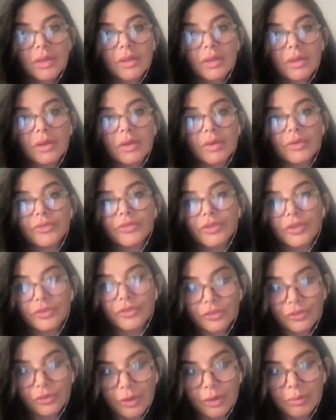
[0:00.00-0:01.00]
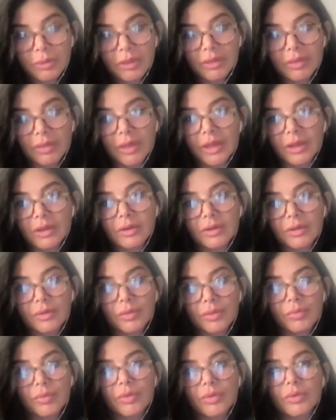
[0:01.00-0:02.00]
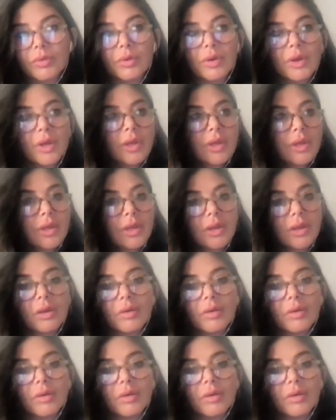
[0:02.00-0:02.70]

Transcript: you know it's extremely layered through you mm-hmm.